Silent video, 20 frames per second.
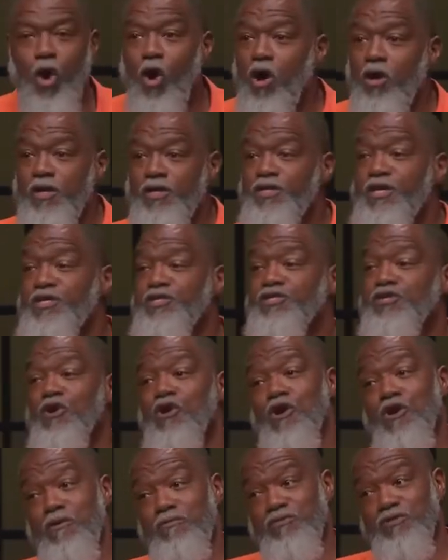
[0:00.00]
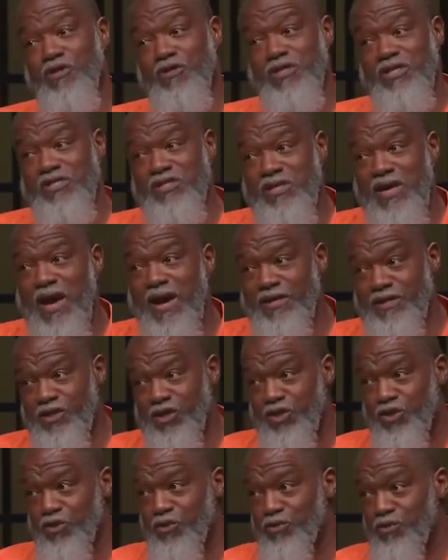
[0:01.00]
all of these terms are designed to
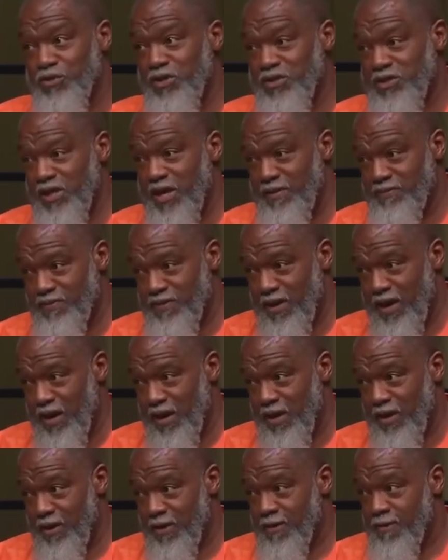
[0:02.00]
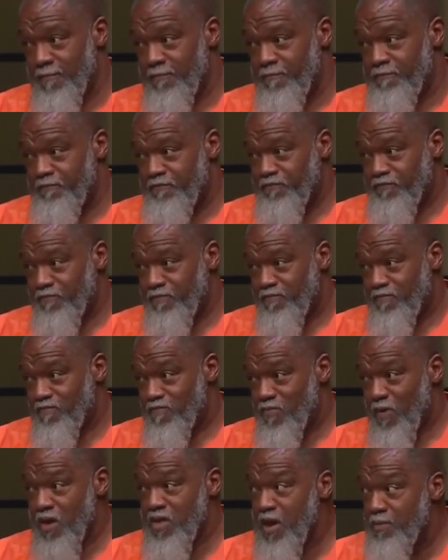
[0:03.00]
do the same thing.
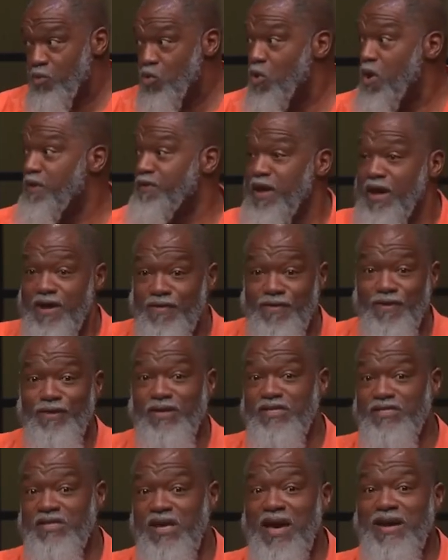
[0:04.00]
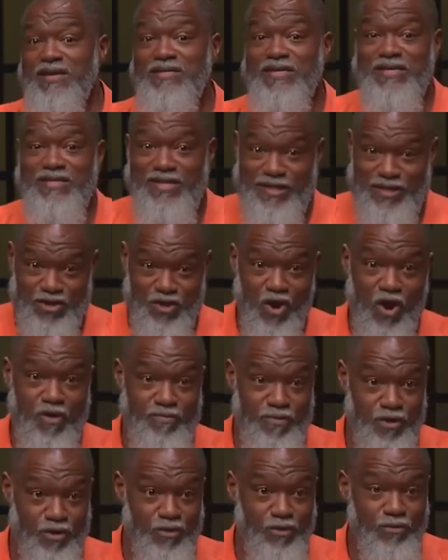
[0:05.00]
Number one, they're designed to disarm
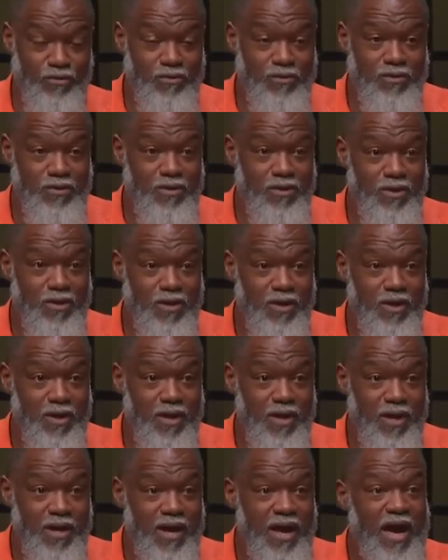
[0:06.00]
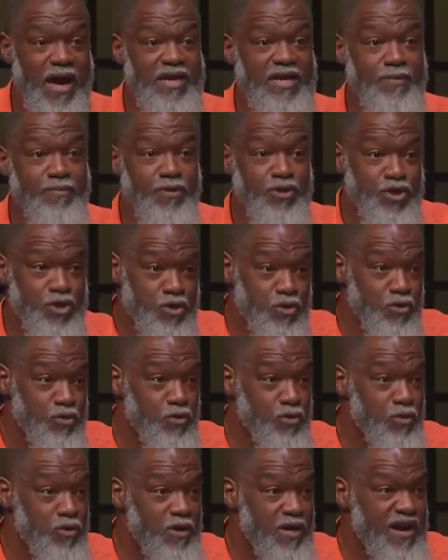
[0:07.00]
you. And number
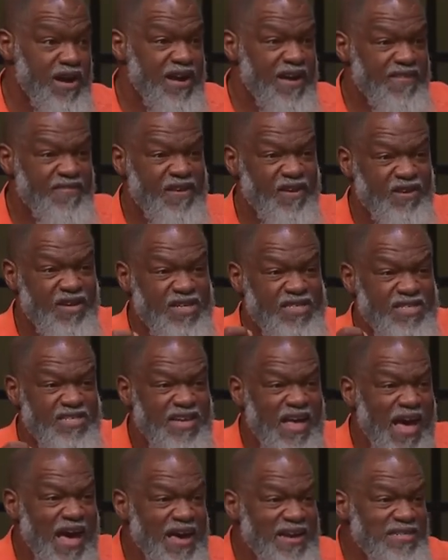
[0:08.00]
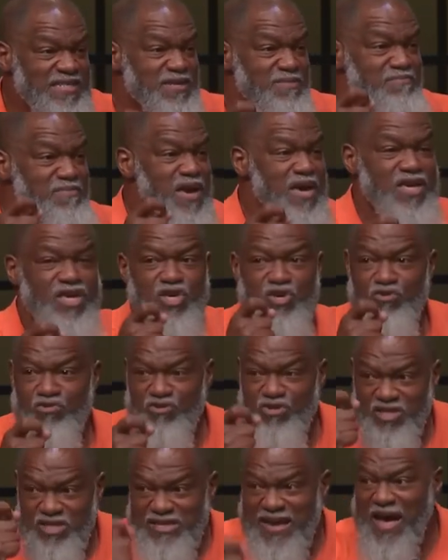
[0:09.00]
two, they're designed to make you
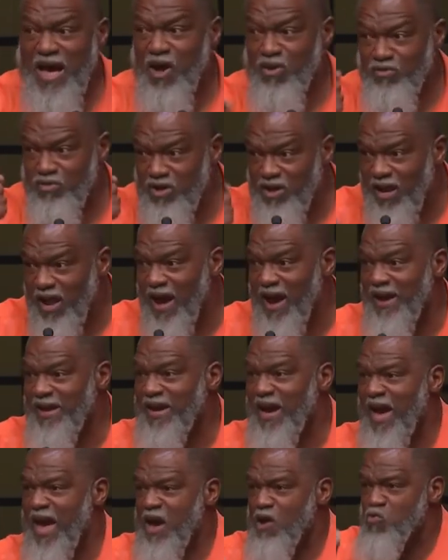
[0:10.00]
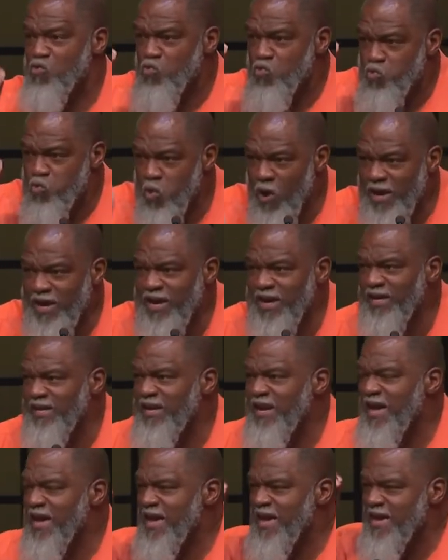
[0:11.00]
sound like a
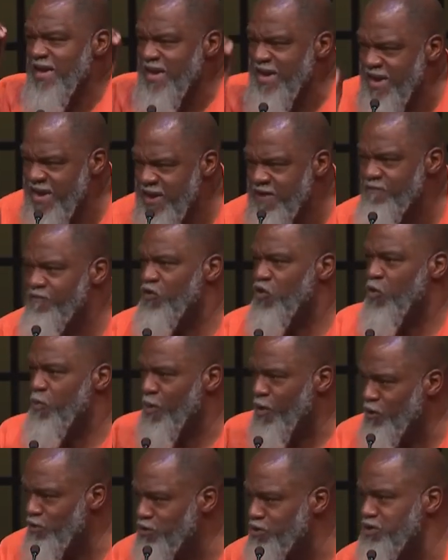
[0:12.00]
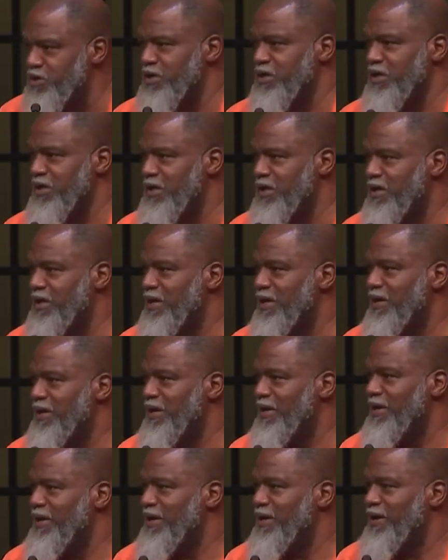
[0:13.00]
wicked, evil person
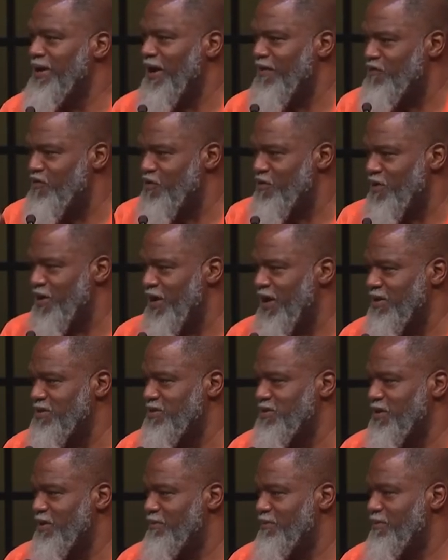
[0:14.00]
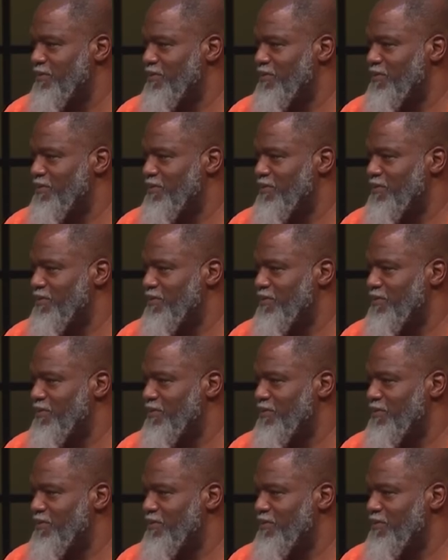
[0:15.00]
if you're against them.